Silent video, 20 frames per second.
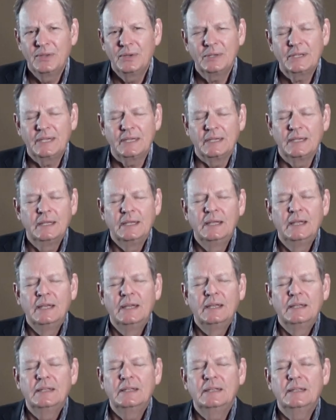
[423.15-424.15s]
Okay,
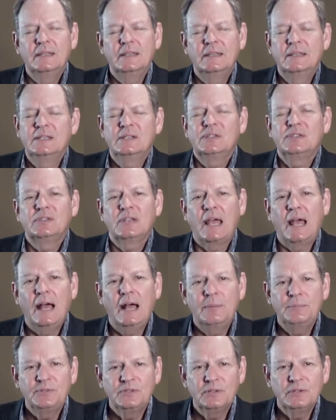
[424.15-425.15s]
this is
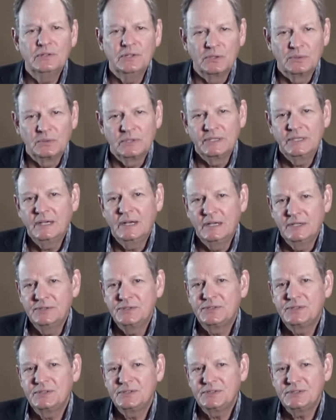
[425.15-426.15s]
absolutely
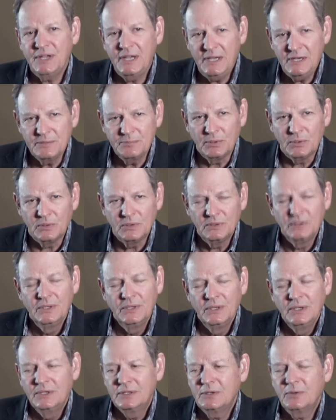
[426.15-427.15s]
unsustainable.
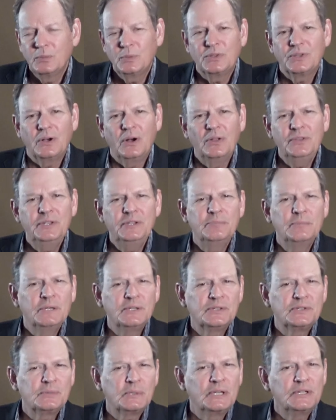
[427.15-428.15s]
Now, with all the
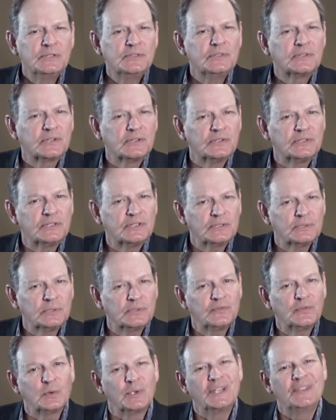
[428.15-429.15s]
administration's
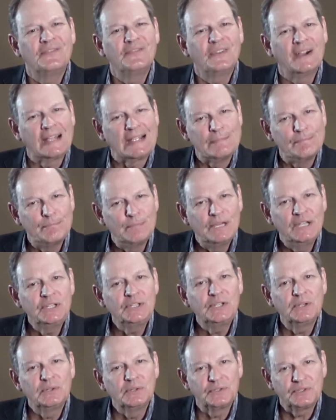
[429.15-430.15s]
concern for
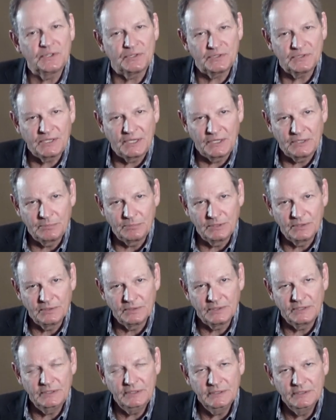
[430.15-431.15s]
environmental
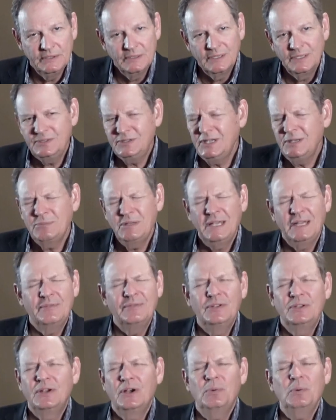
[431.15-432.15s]
sustainability, they seem to
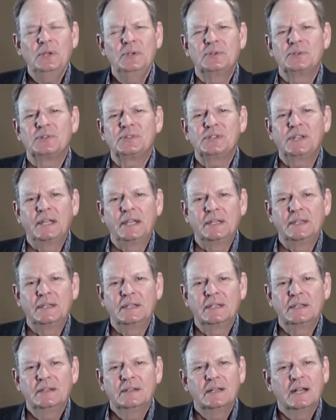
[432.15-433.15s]
have no
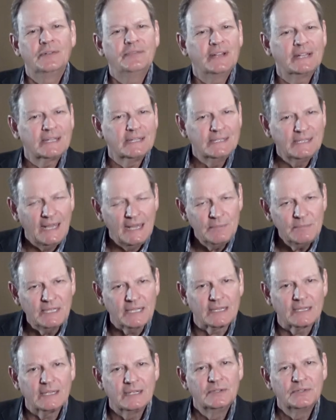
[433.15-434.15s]
understanding of
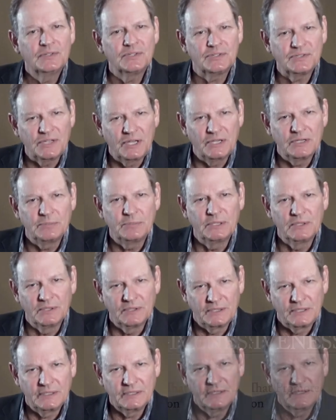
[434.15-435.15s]
economic
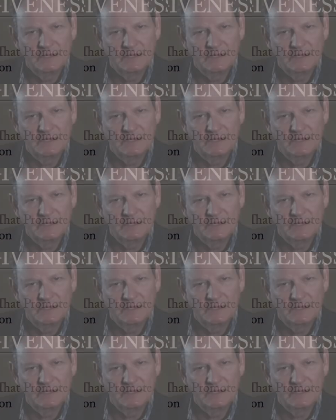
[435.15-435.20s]
sustainability.